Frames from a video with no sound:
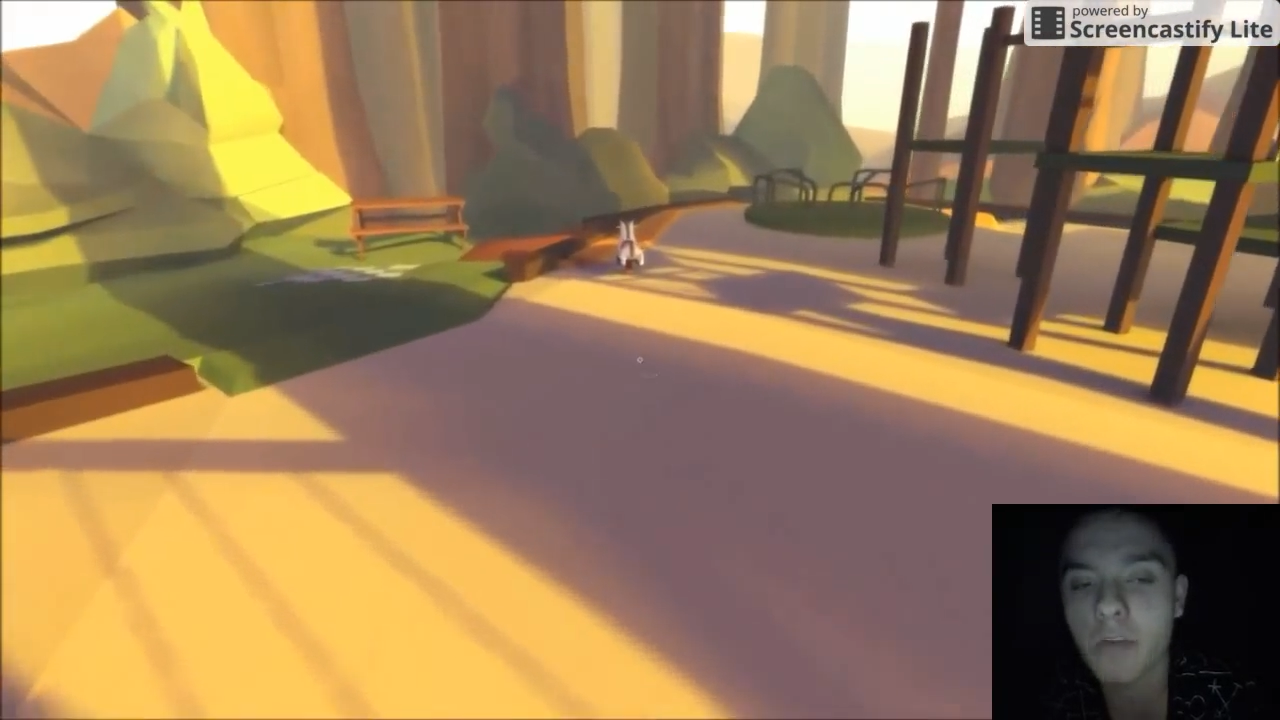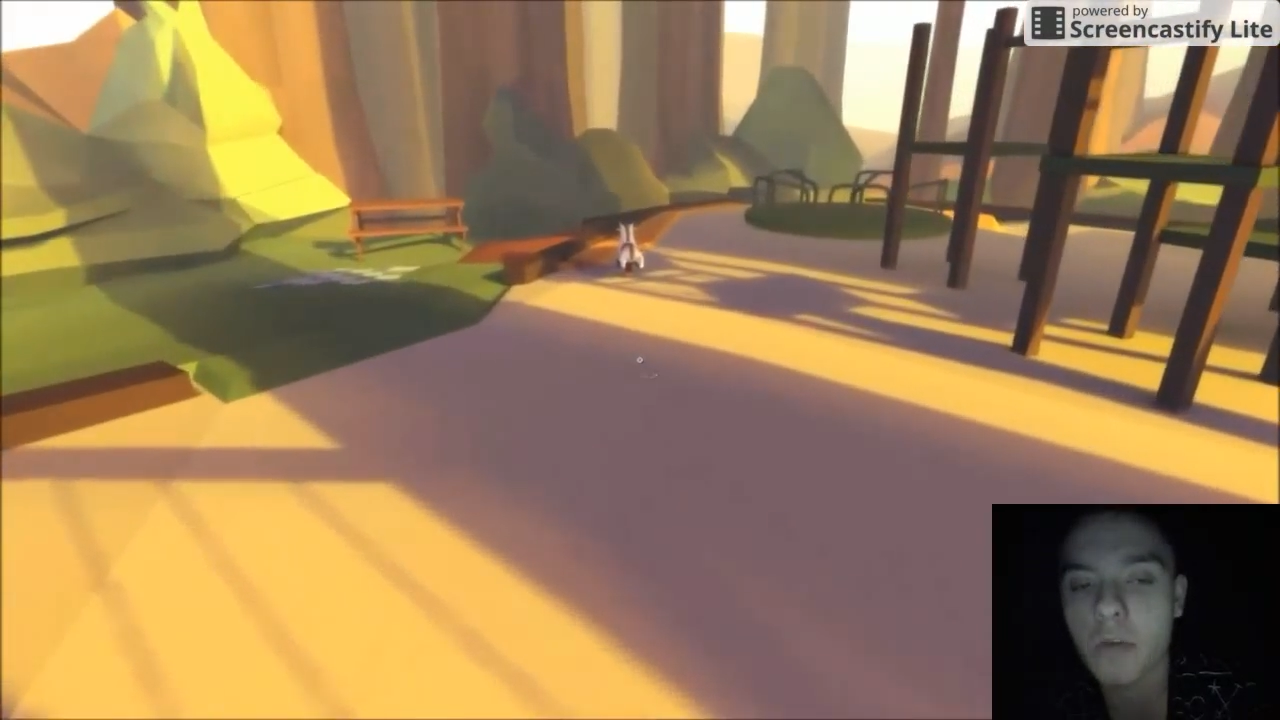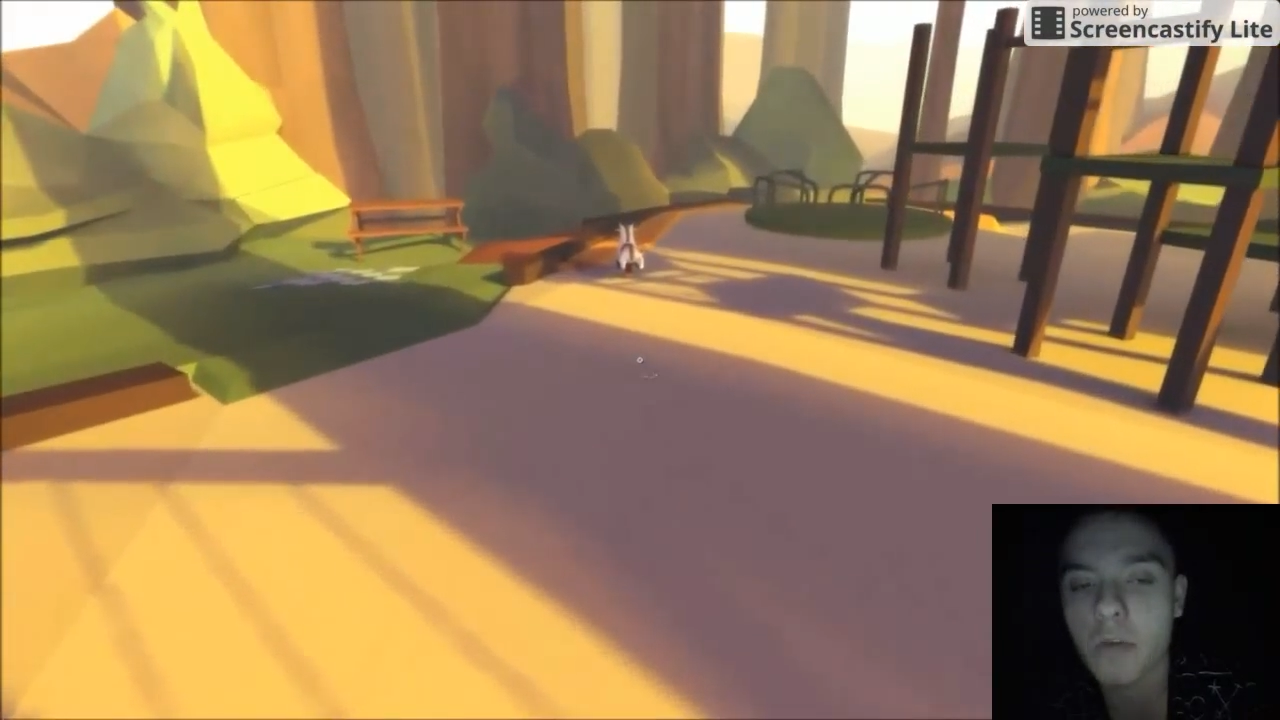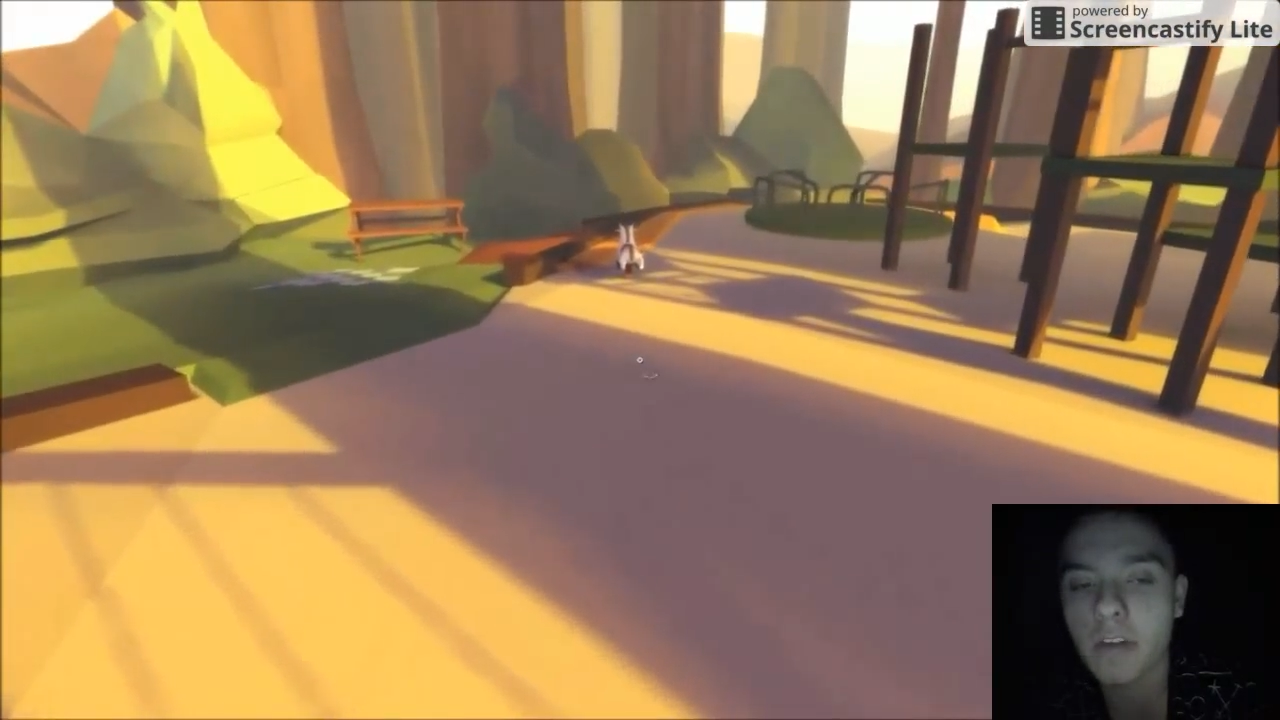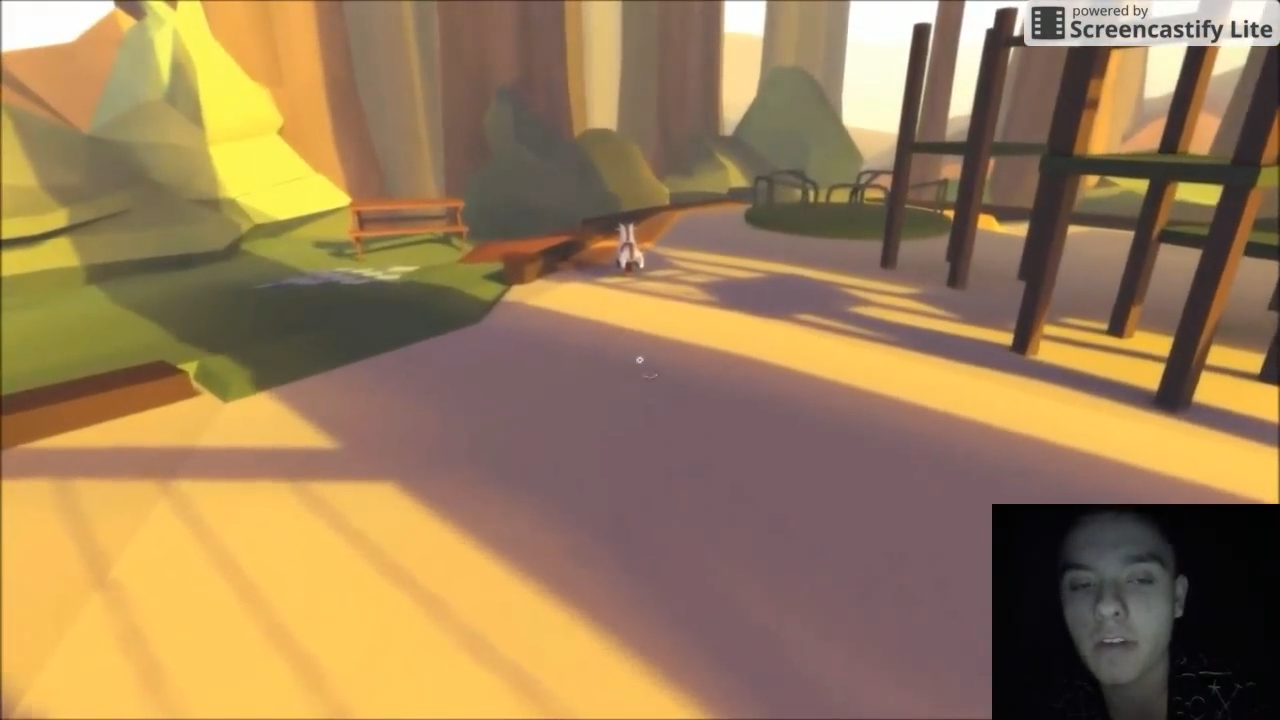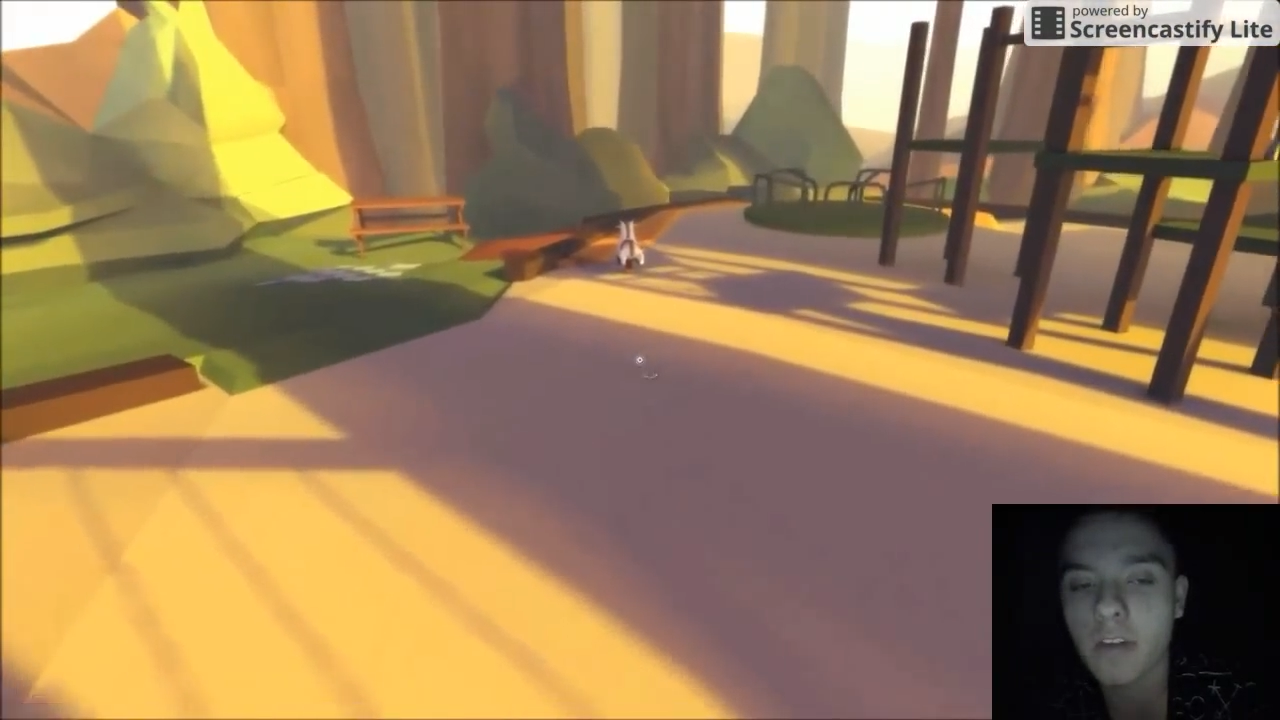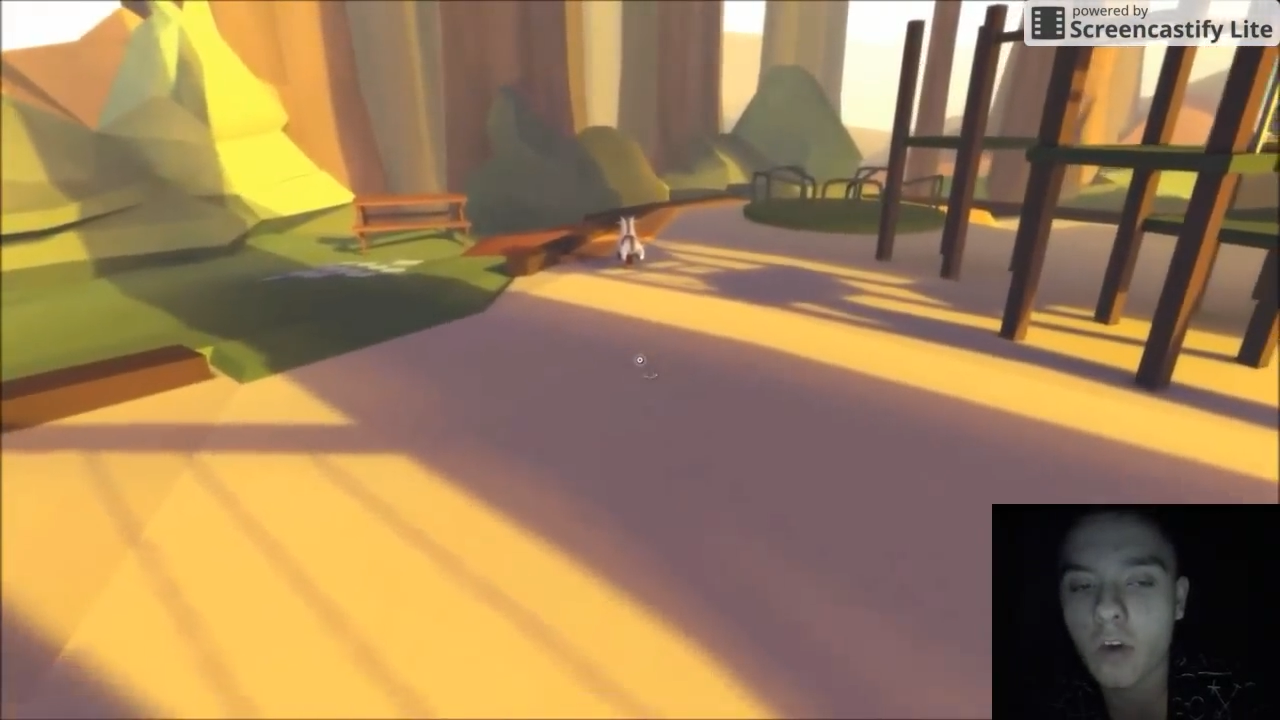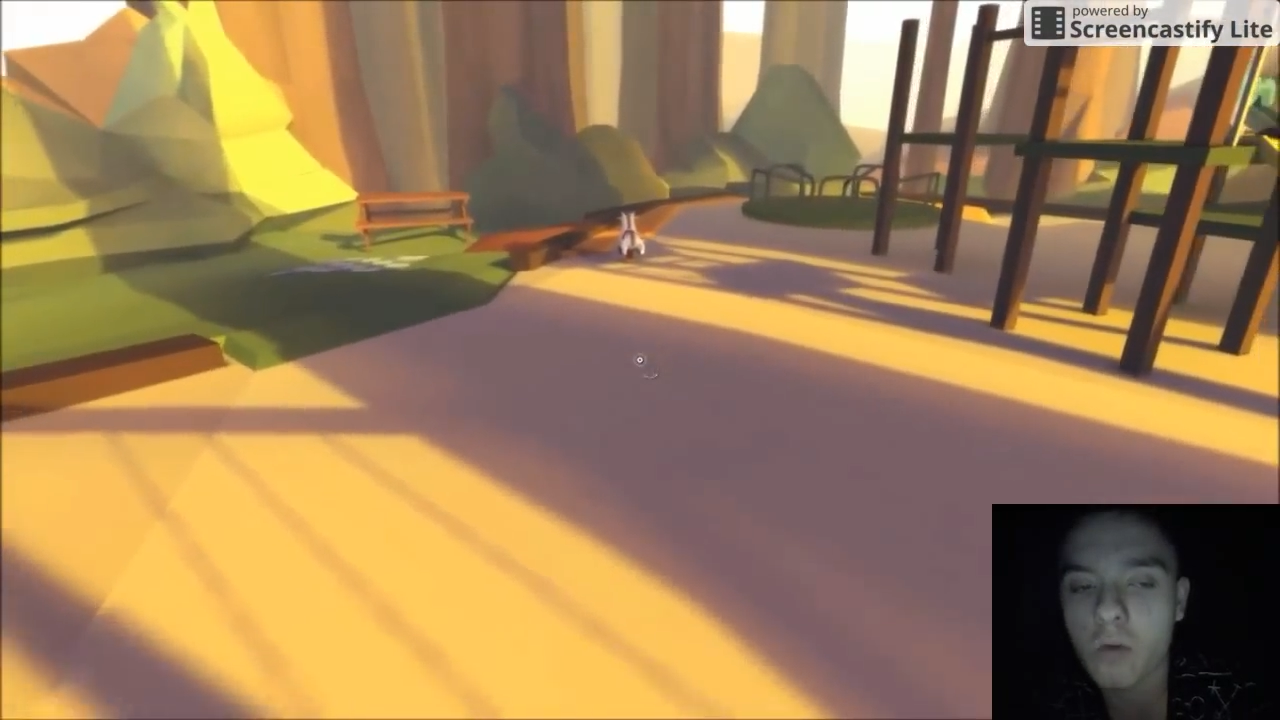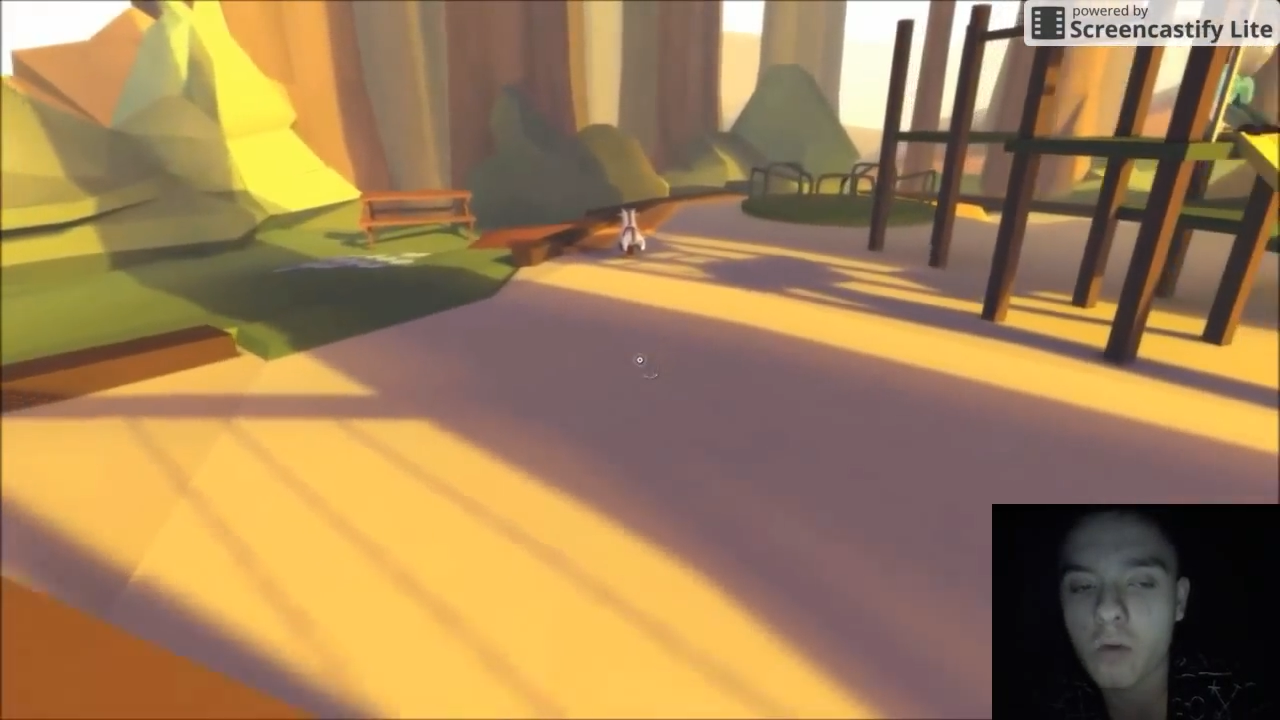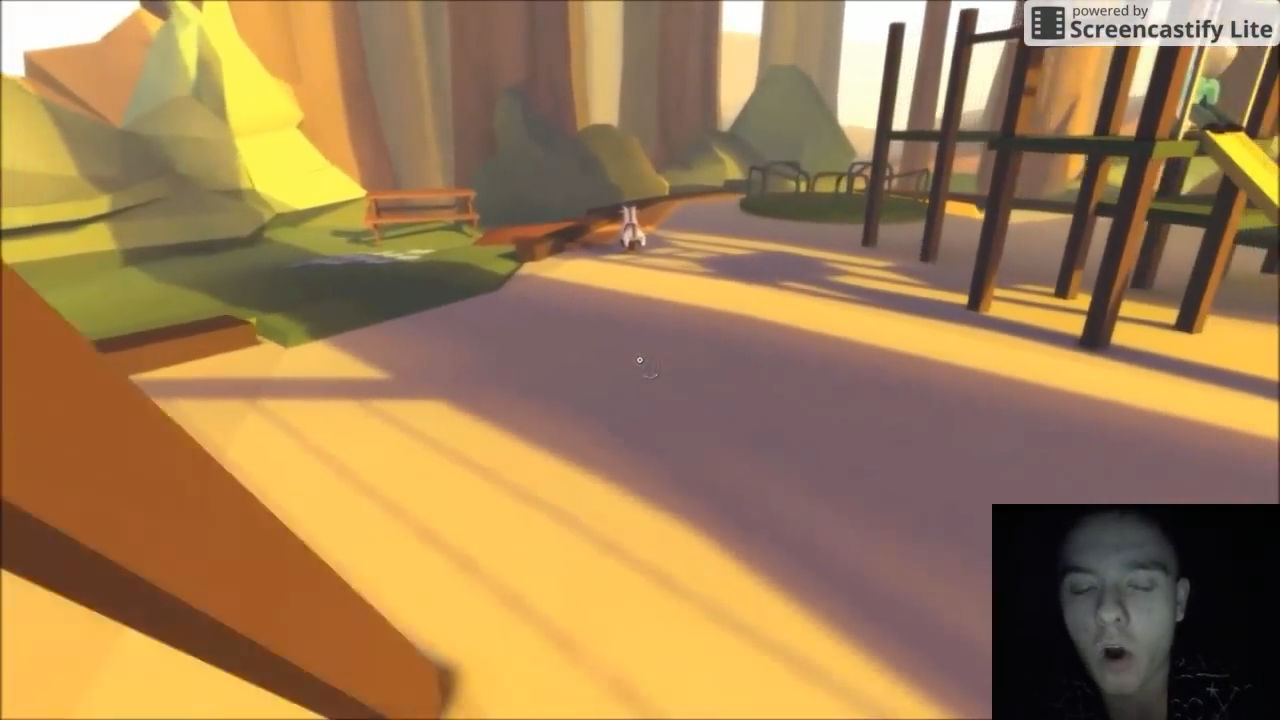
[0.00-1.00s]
through this because the whole